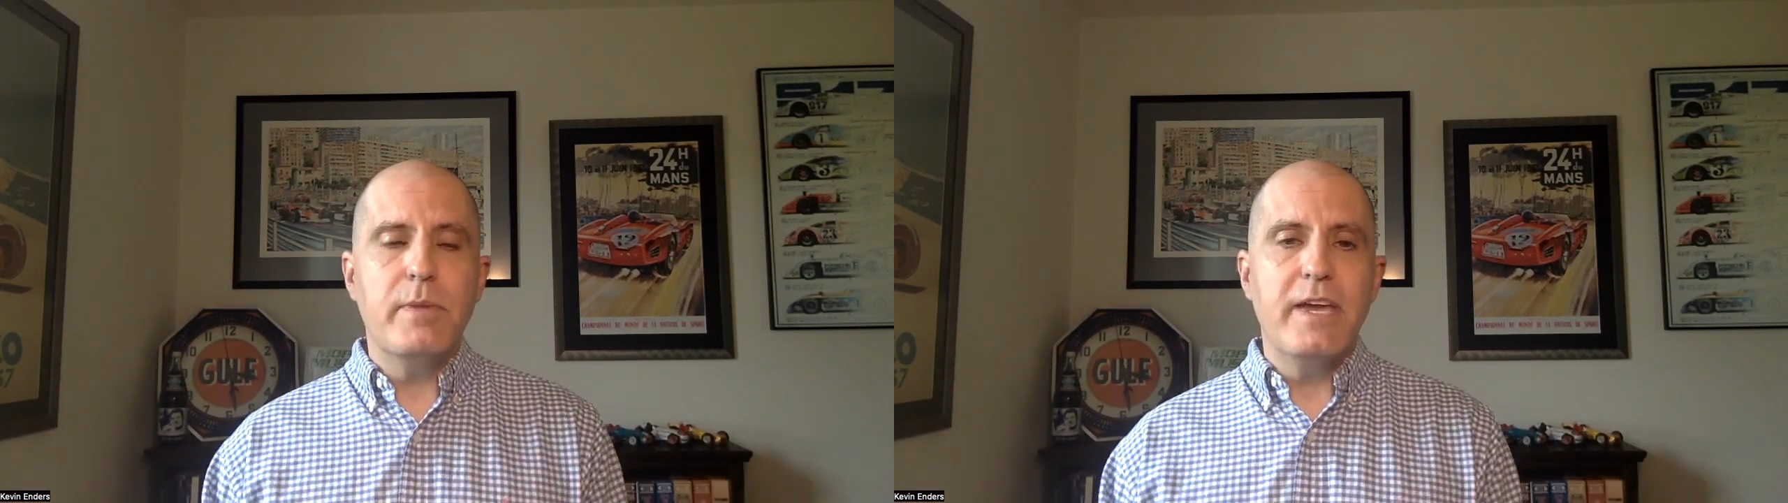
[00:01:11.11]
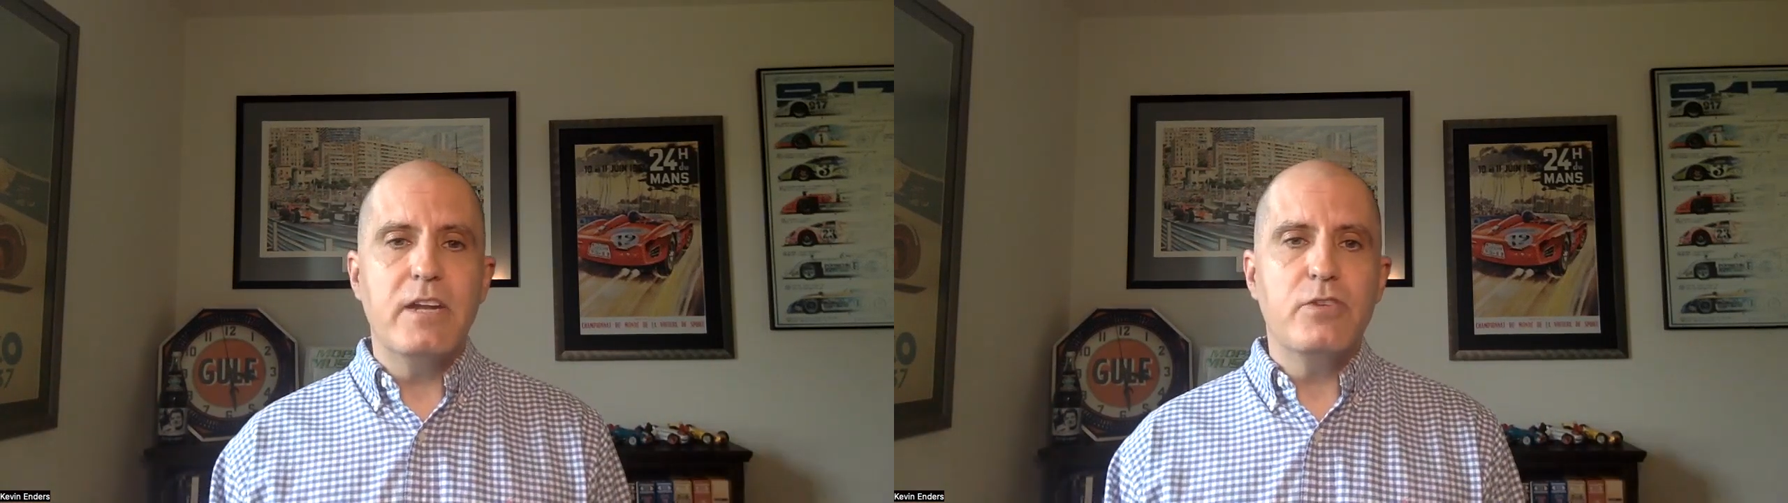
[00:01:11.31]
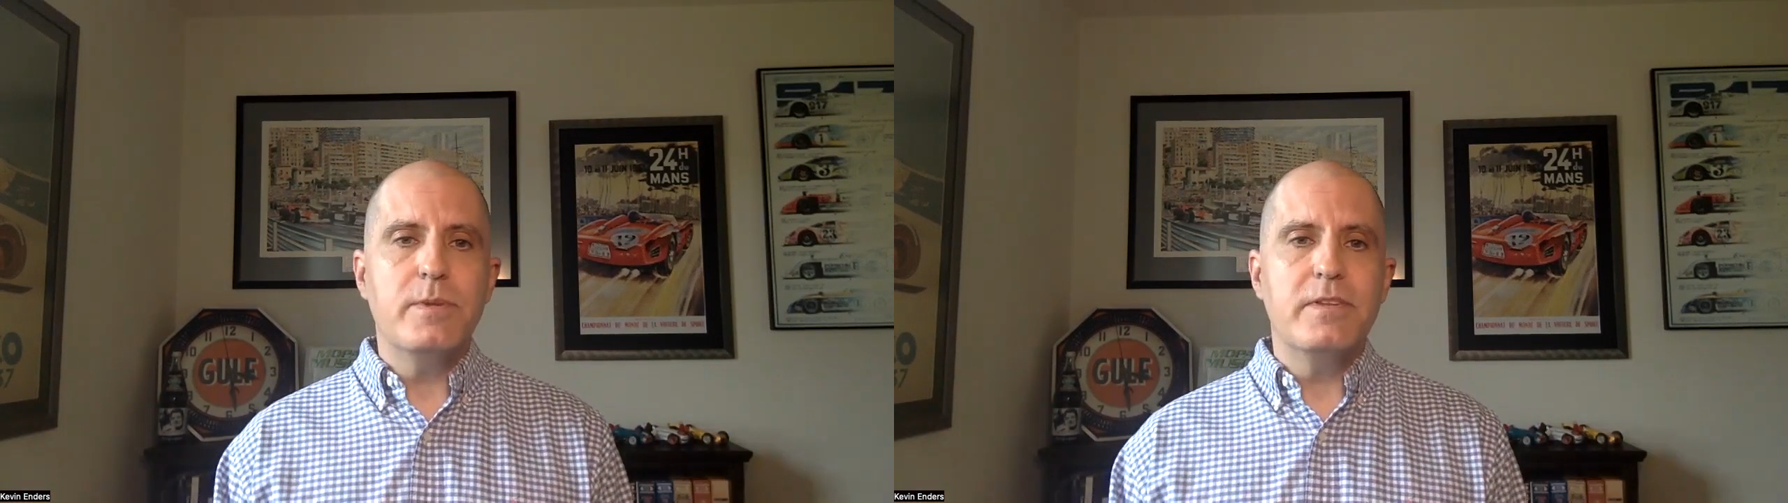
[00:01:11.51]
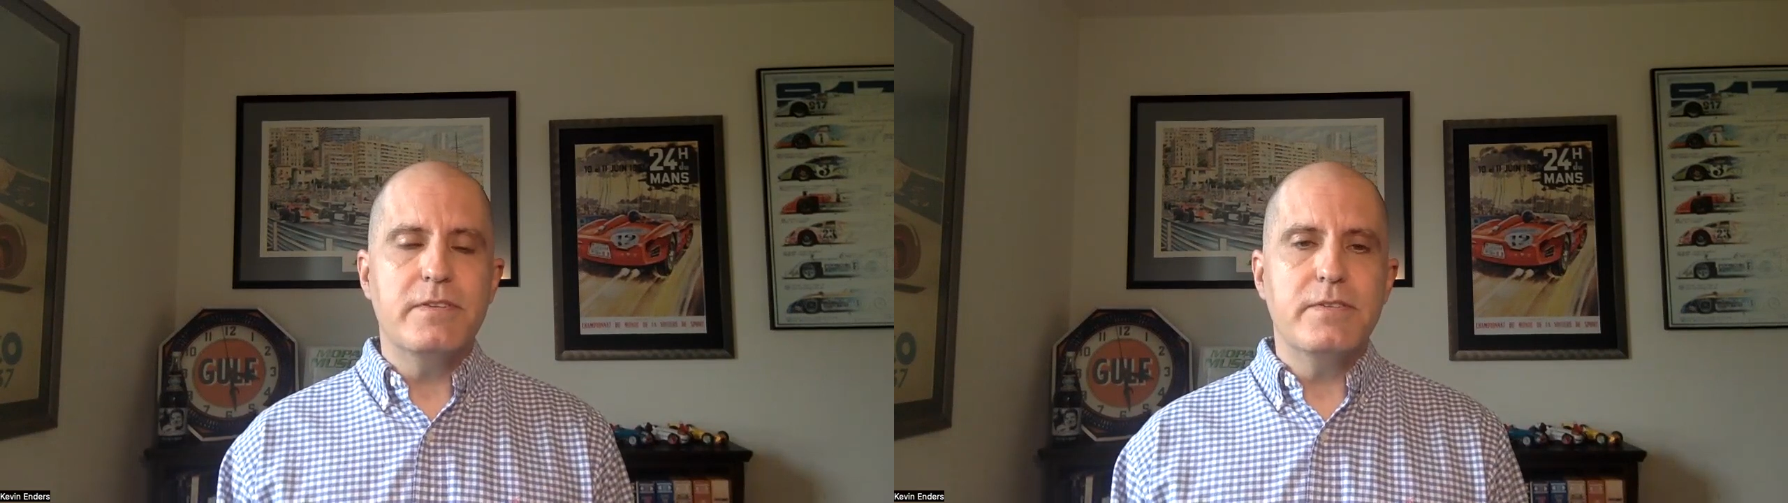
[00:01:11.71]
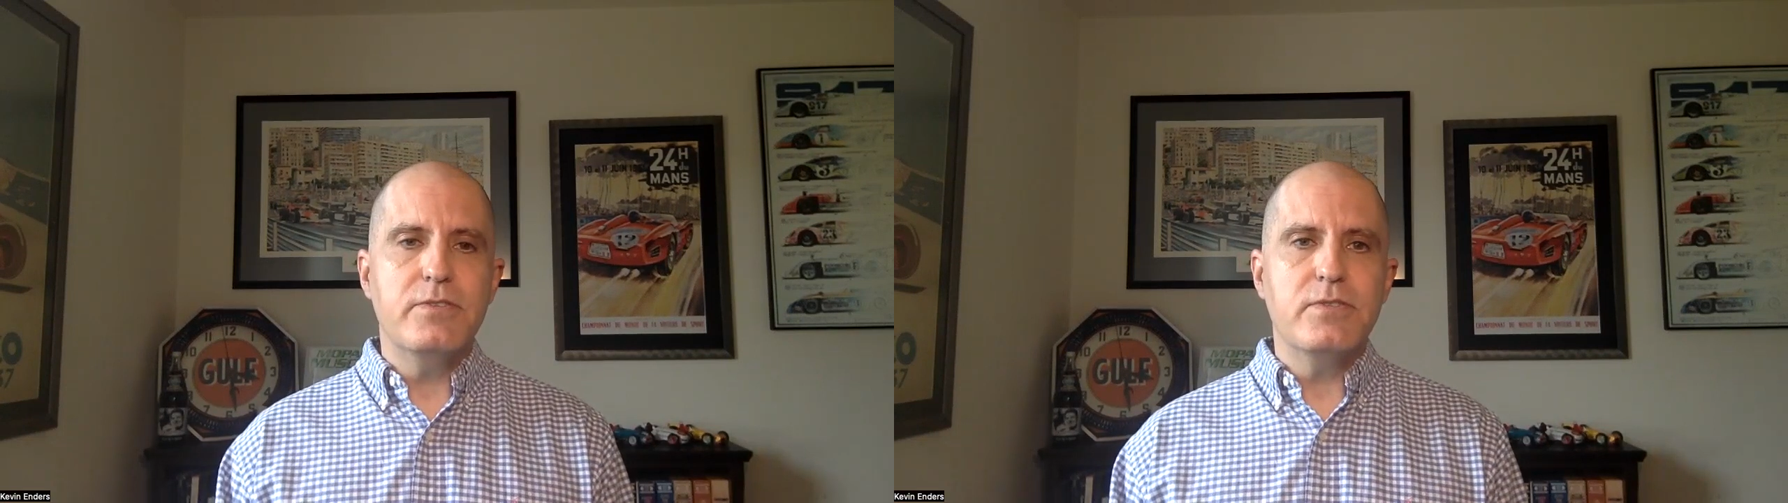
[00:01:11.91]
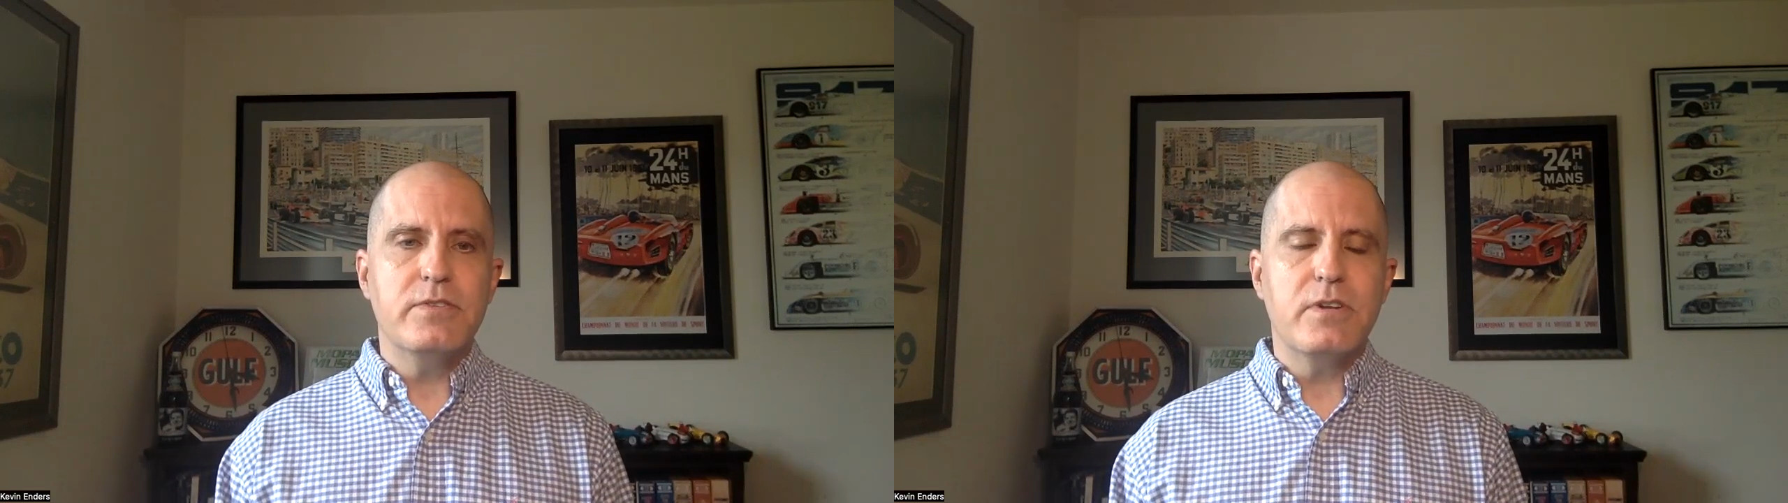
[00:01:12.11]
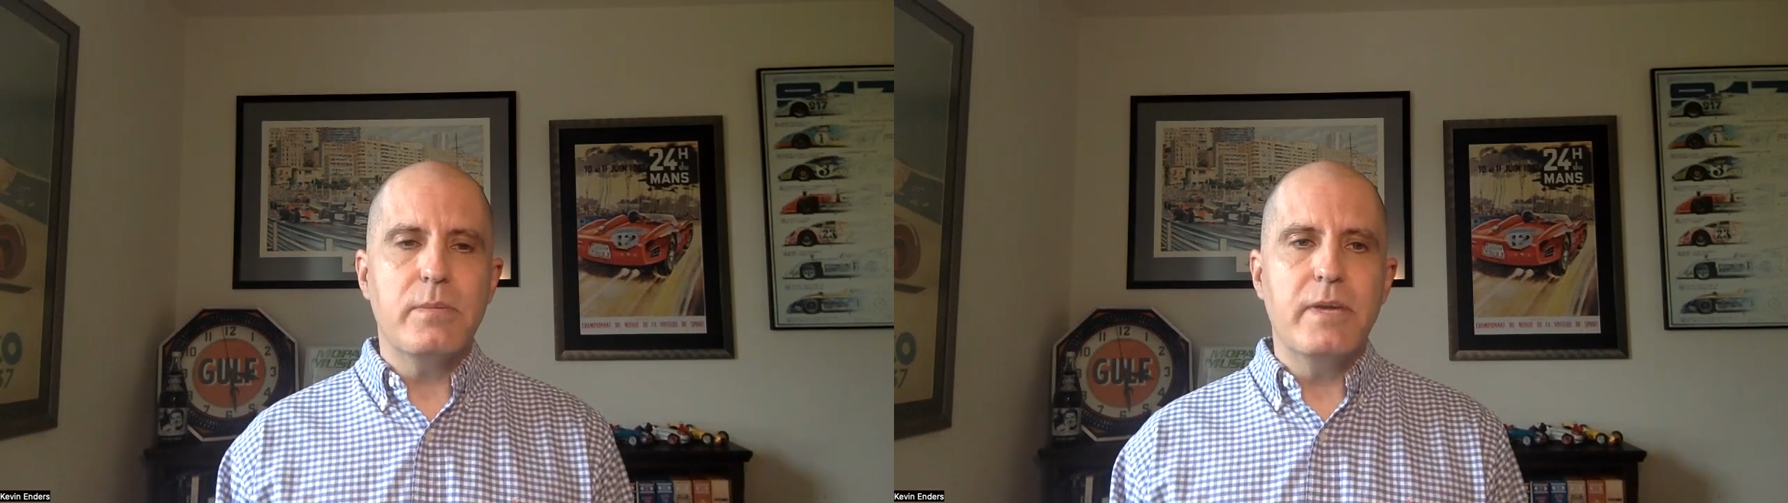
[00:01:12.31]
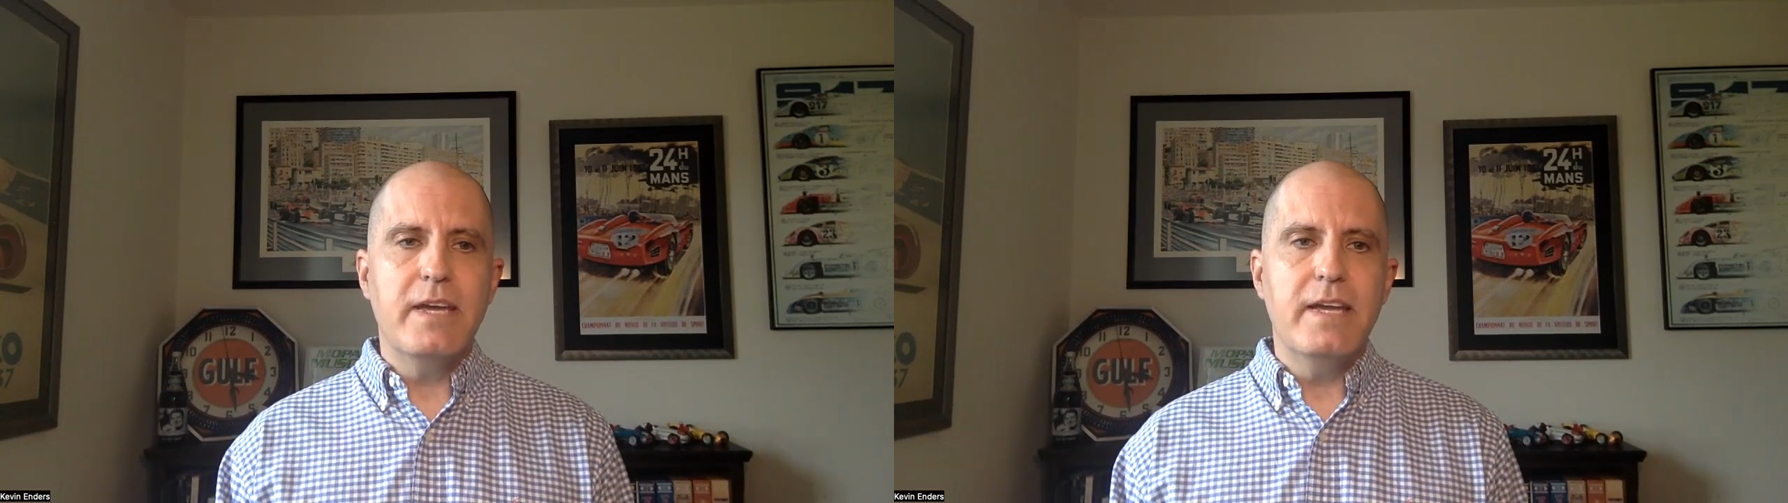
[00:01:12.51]
management and decisions that are
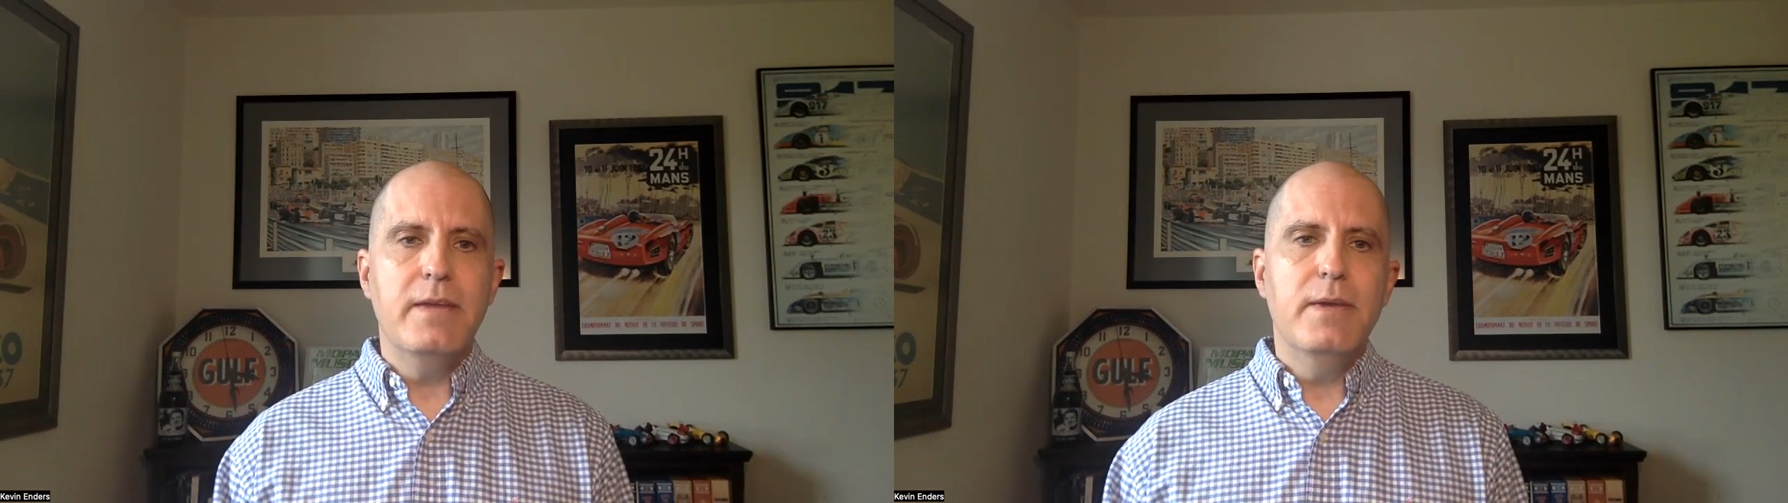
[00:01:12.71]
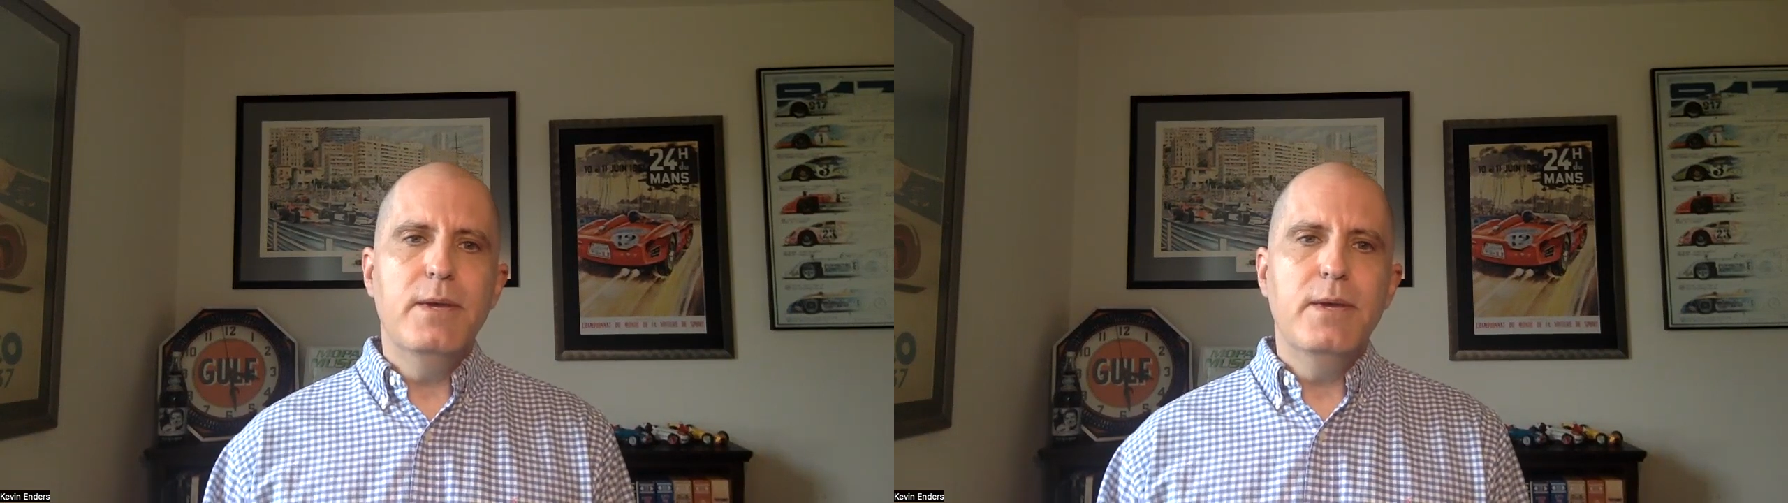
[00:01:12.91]
made.